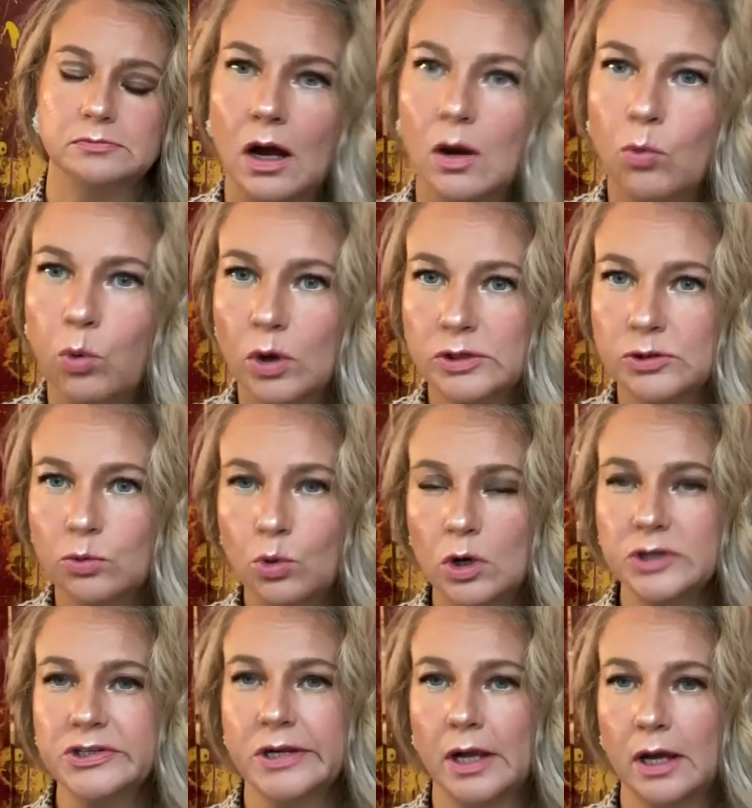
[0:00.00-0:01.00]
What
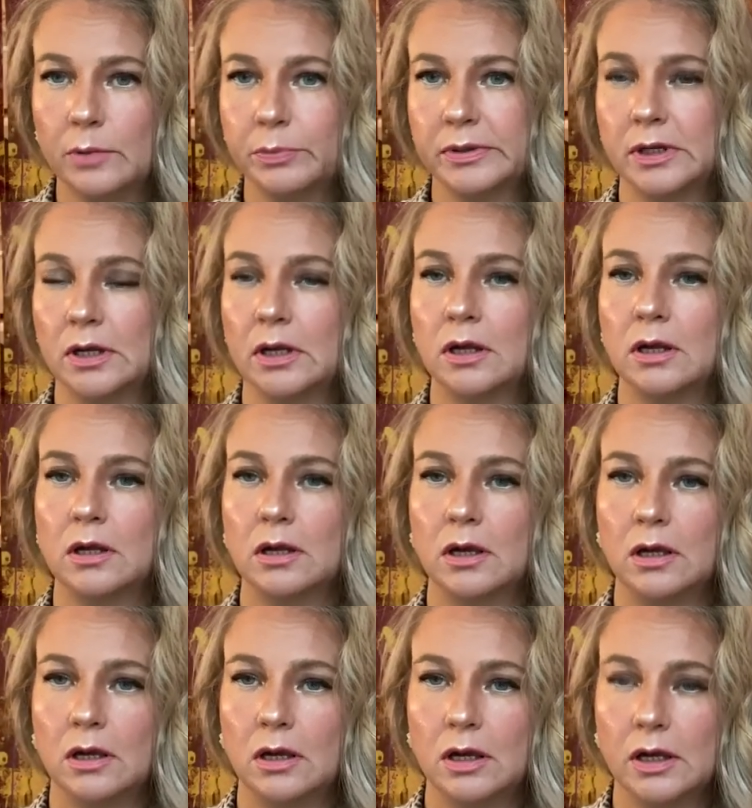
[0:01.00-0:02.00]
was happening
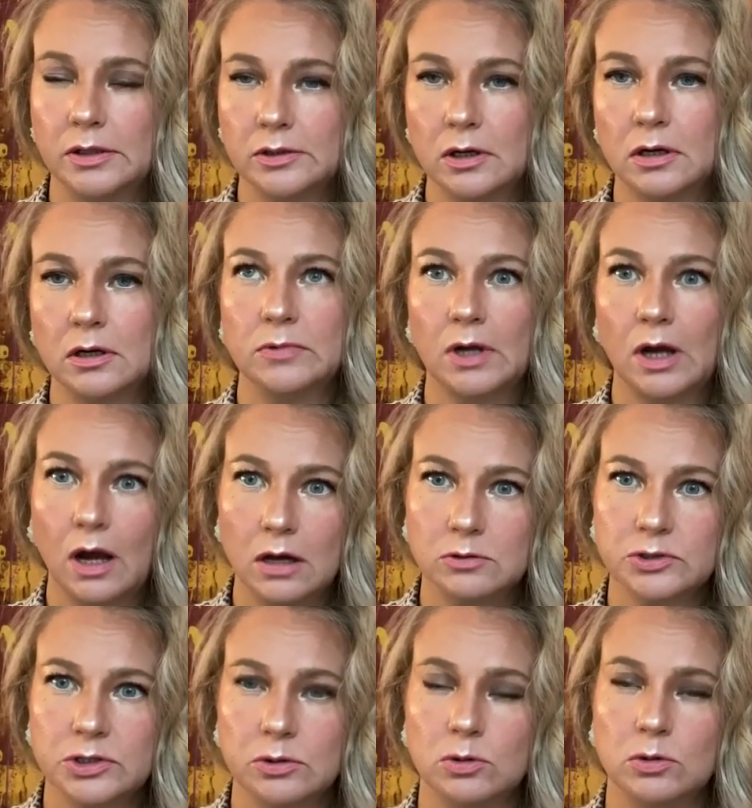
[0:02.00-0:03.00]
at her
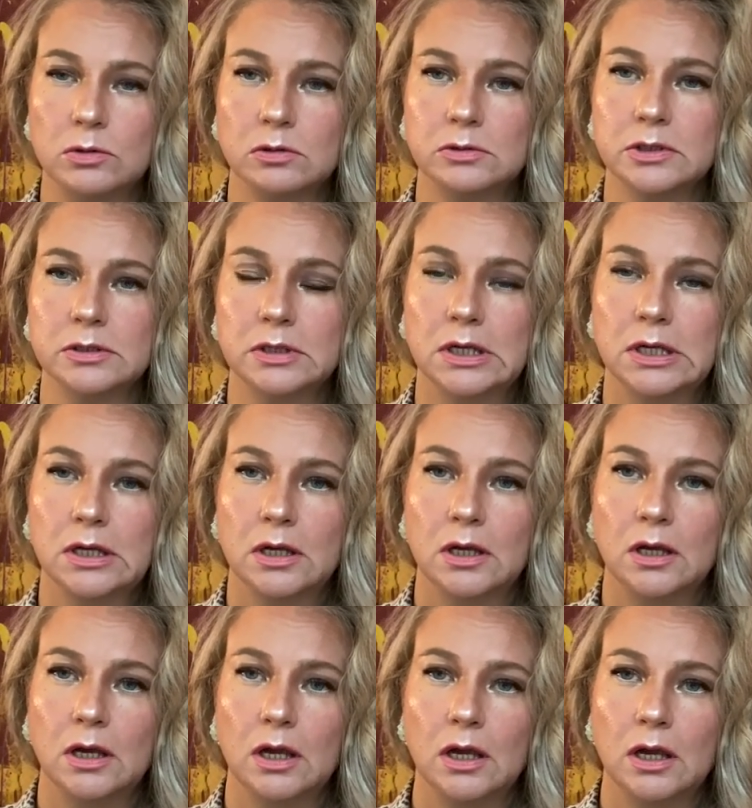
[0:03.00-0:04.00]
household
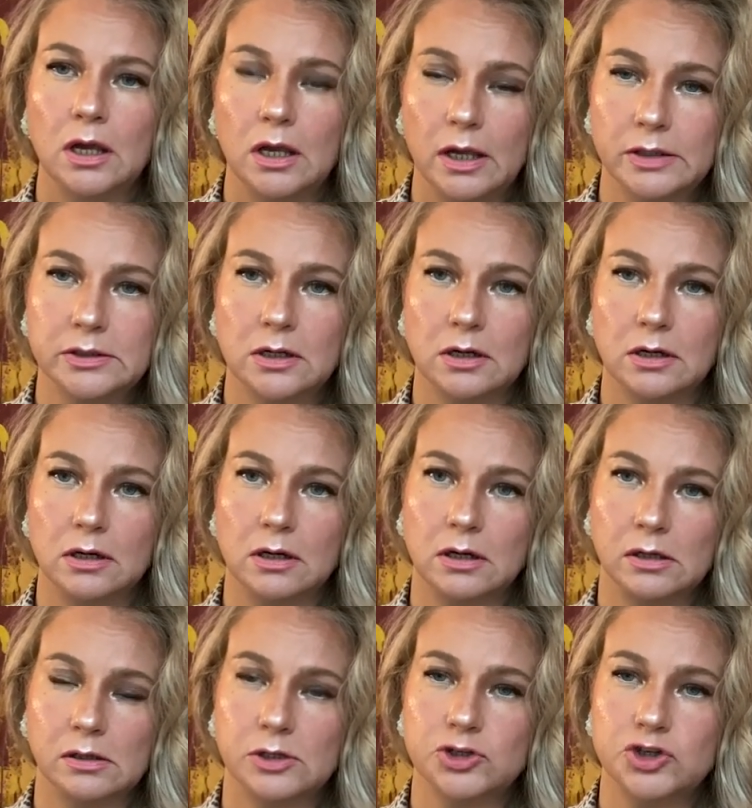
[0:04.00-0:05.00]
at her
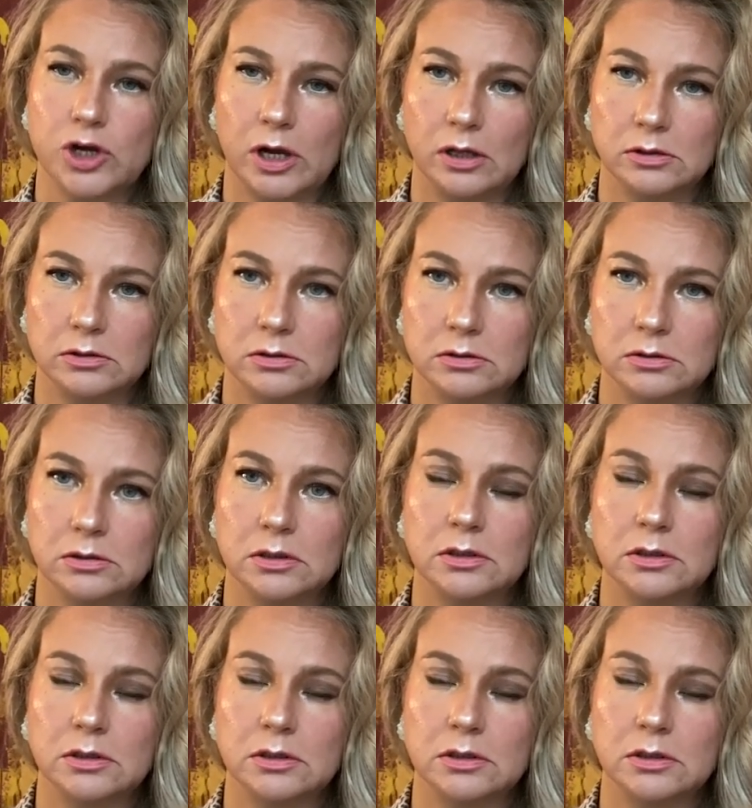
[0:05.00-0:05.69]
early childhood.